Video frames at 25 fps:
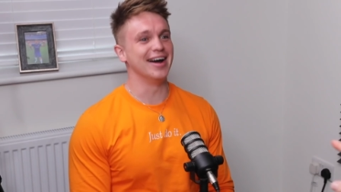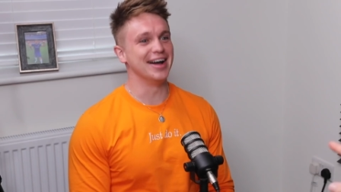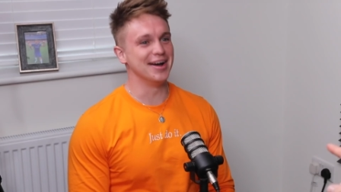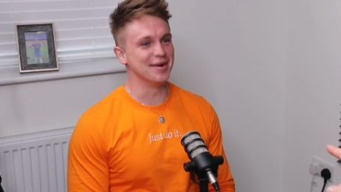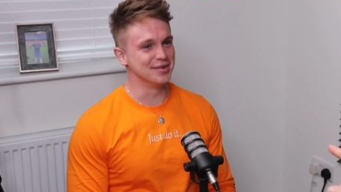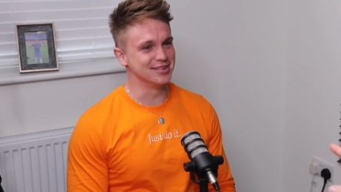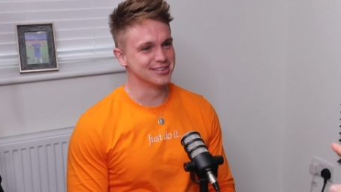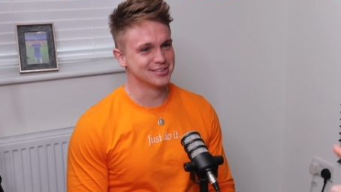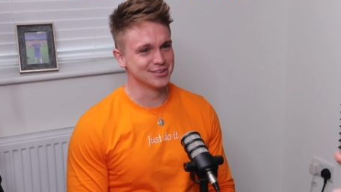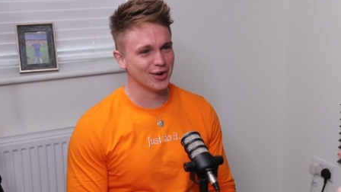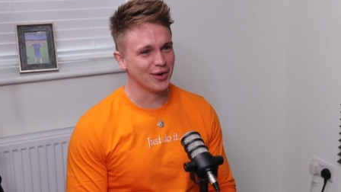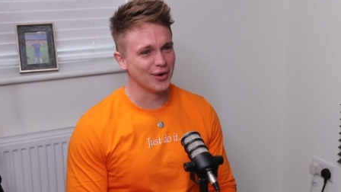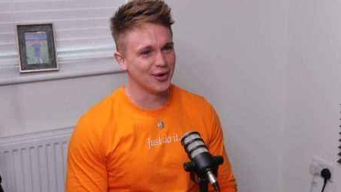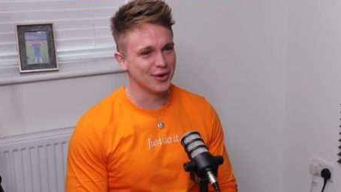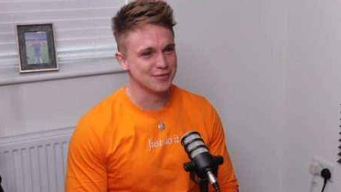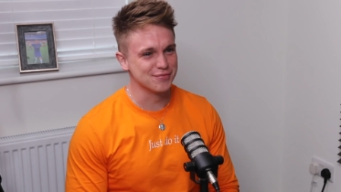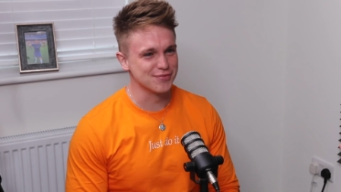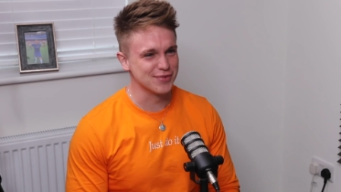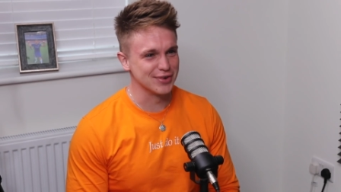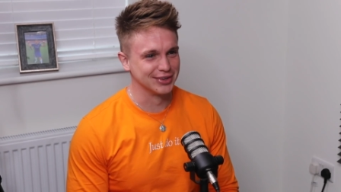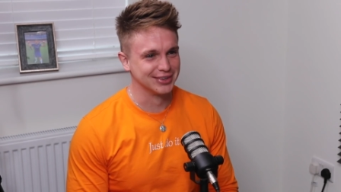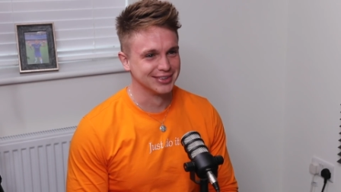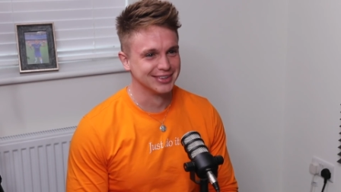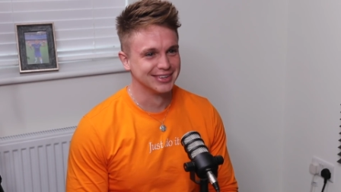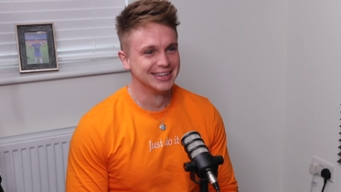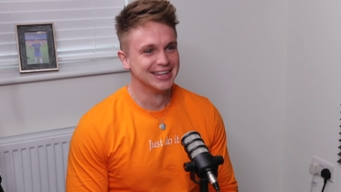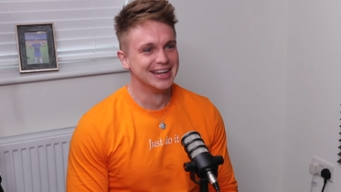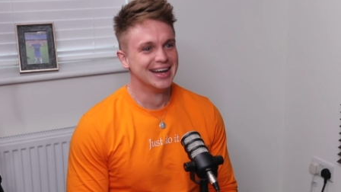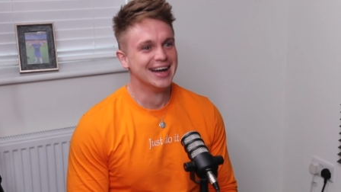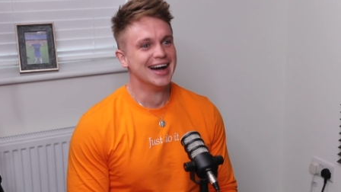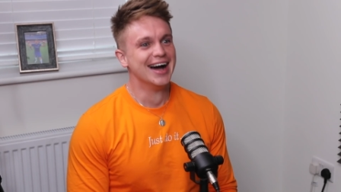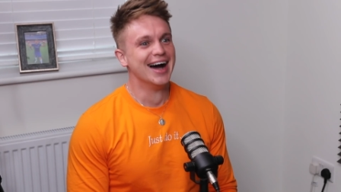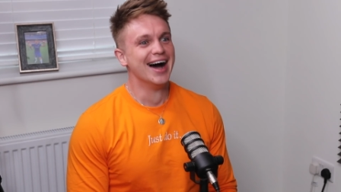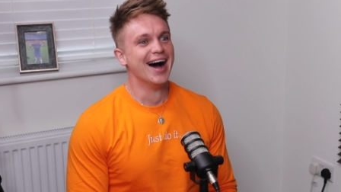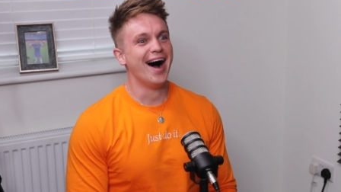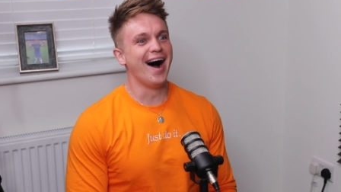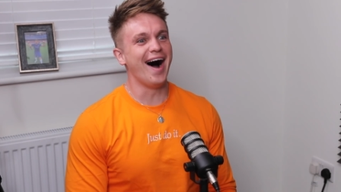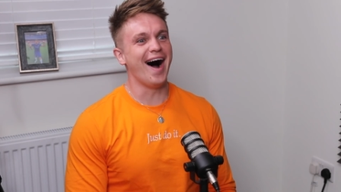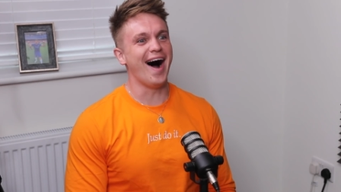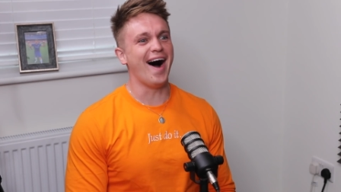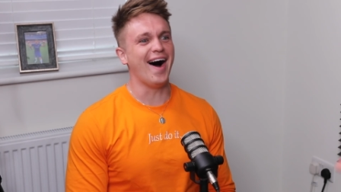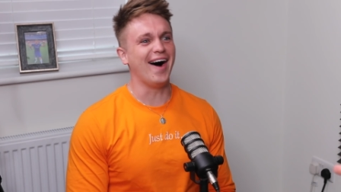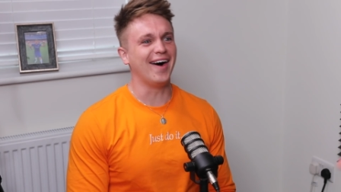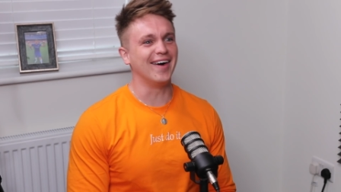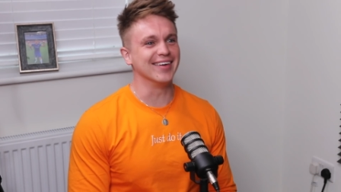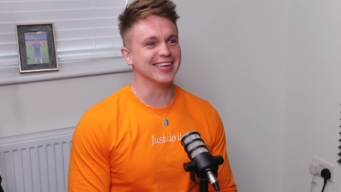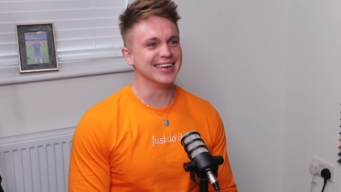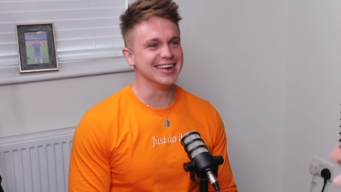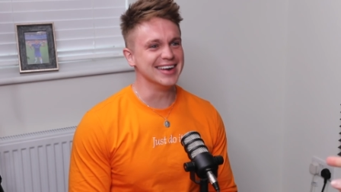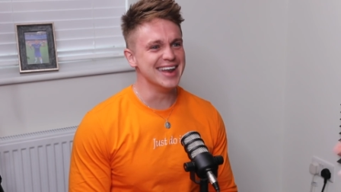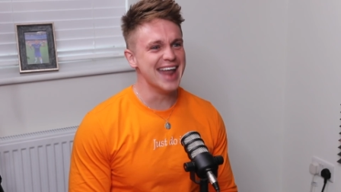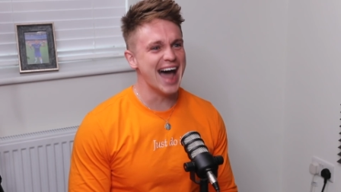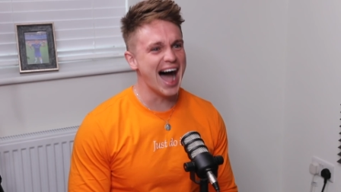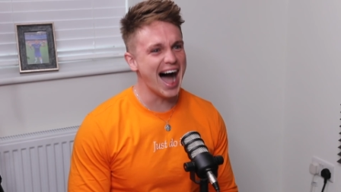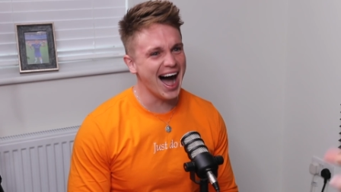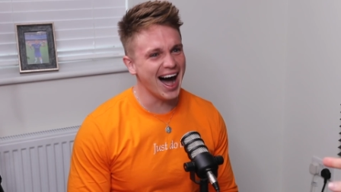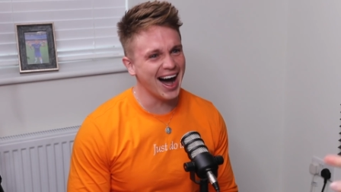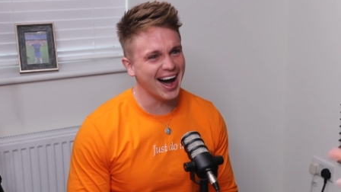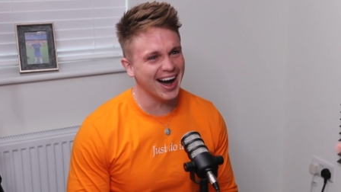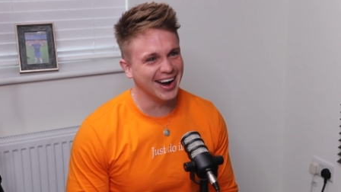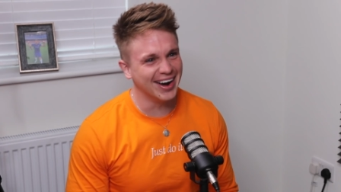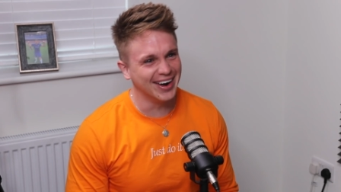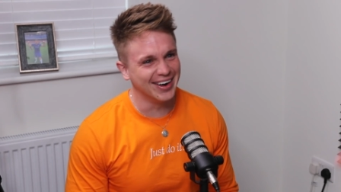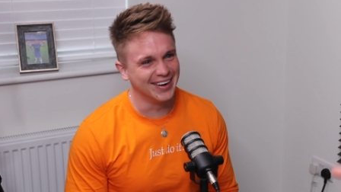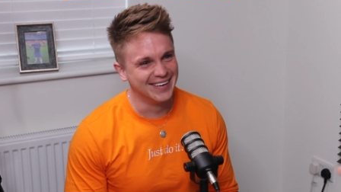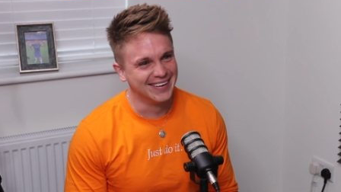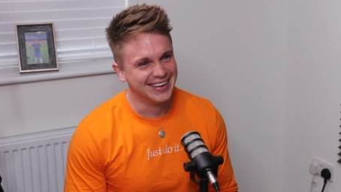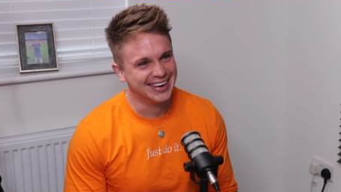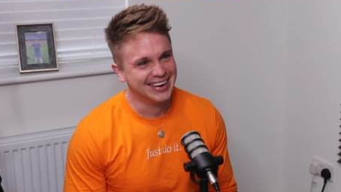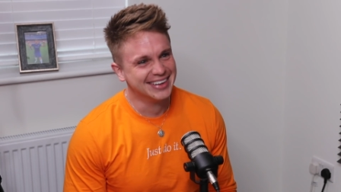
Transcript: it was awful. It felt oh, real.